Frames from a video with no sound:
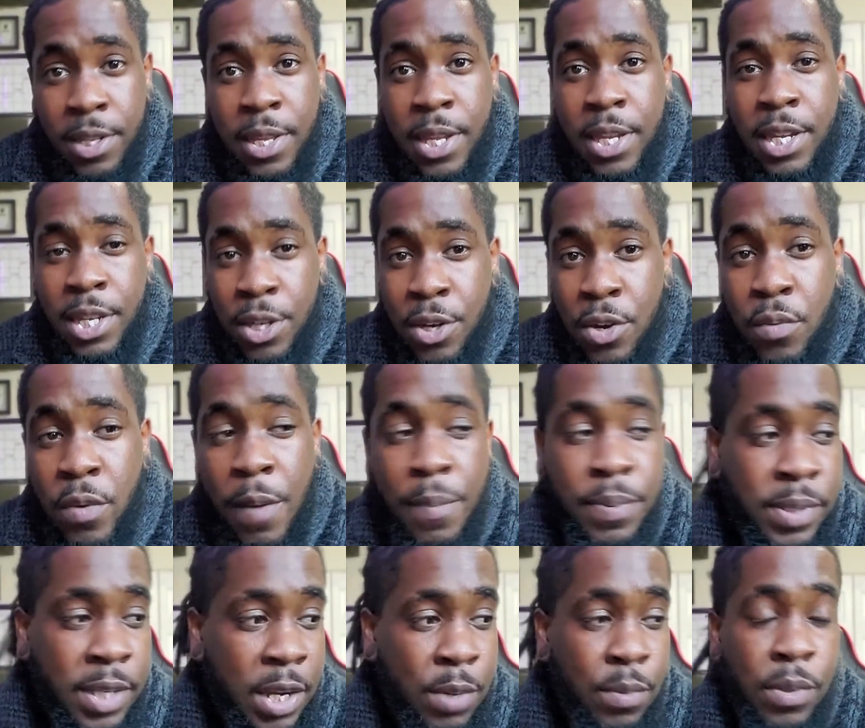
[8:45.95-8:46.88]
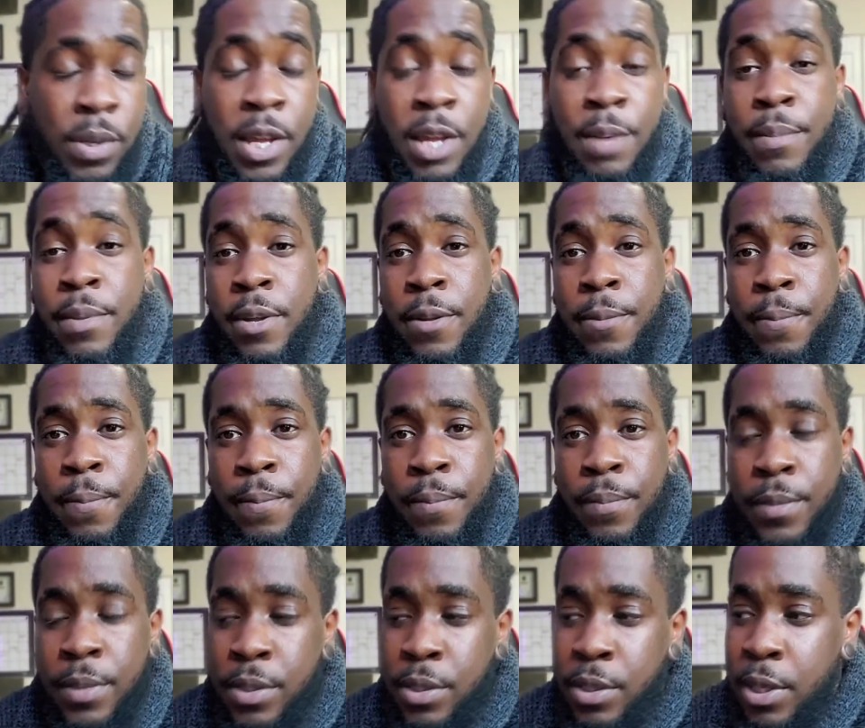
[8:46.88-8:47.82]
Like your website will come up,
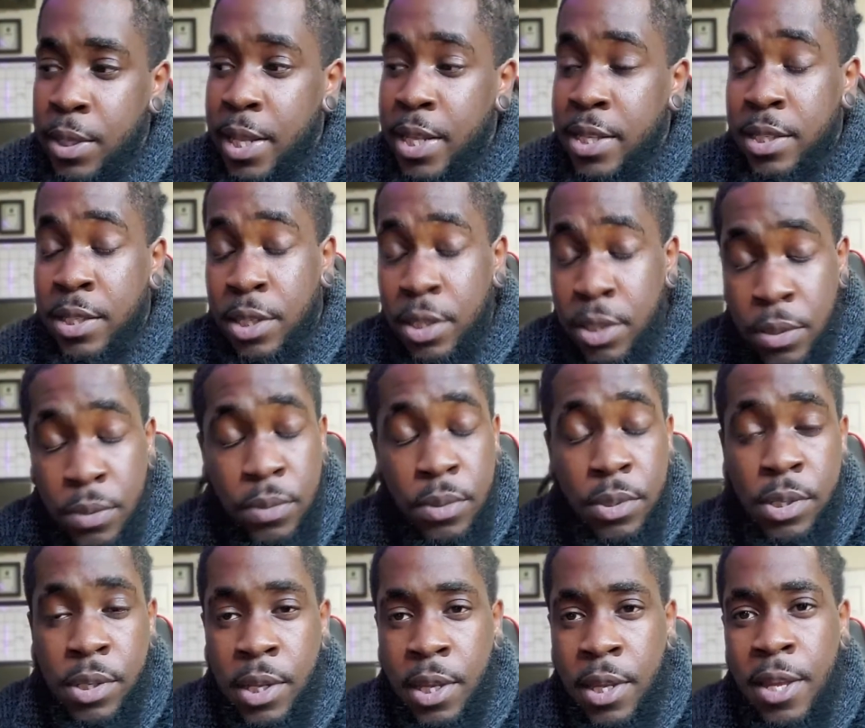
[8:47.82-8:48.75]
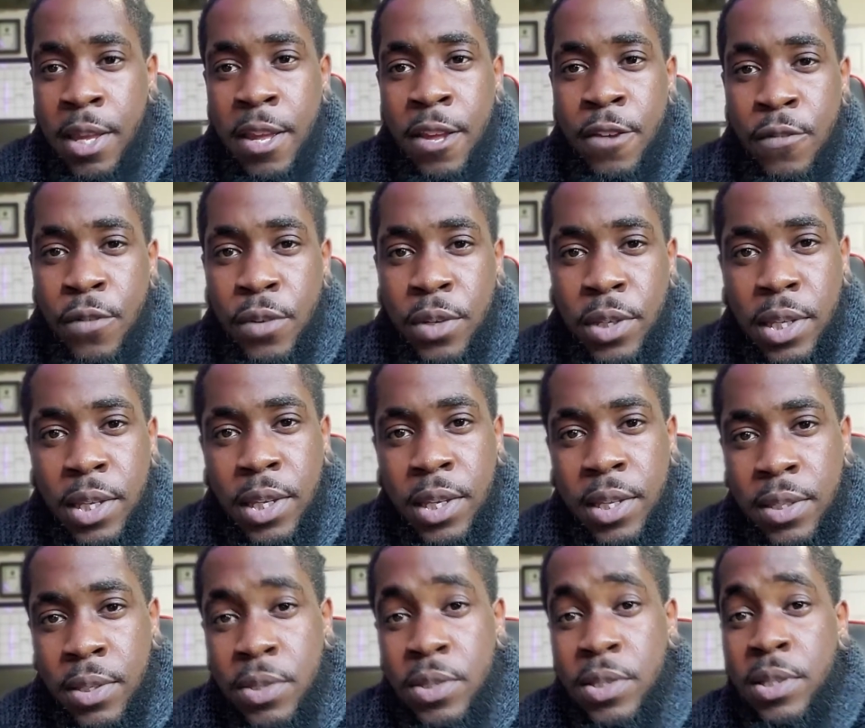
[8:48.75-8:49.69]
and that's huge for
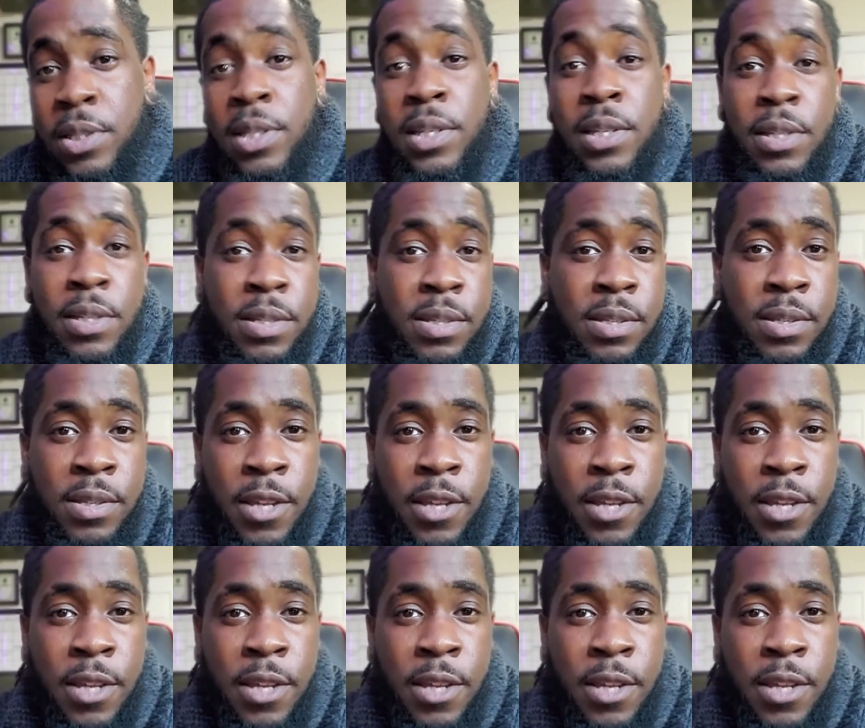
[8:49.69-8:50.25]
getting those leads.